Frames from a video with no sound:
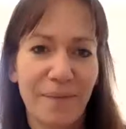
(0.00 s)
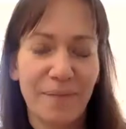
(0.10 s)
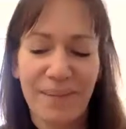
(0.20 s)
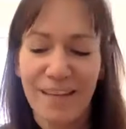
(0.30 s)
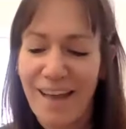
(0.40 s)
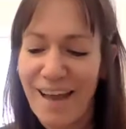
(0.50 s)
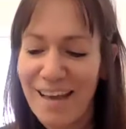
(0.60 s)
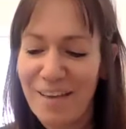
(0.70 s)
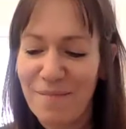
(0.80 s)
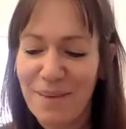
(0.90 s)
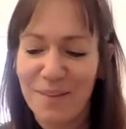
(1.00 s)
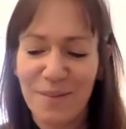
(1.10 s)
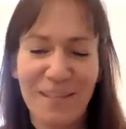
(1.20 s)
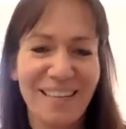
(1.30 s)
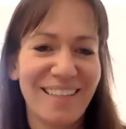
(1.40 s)
So, and hi, Amy.
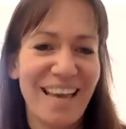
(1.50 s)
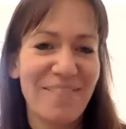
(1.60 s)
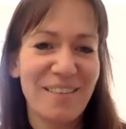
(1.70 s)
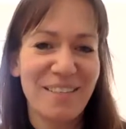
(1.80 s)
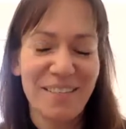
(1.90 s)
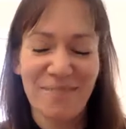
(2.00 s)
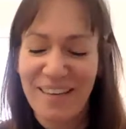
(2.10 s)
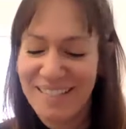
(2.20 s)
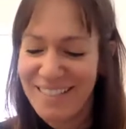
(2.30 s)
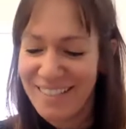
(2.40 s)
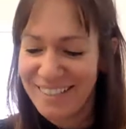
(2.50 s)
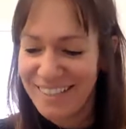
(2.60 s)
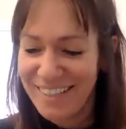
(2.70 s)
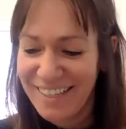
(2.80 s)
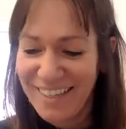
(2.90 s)
Amy's just
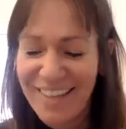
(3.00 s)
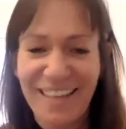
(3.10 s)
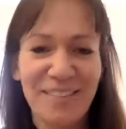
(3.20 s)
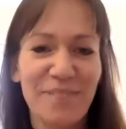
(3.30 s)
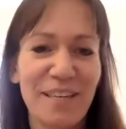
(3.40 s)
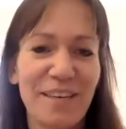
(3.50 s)
messaging. Thanks for being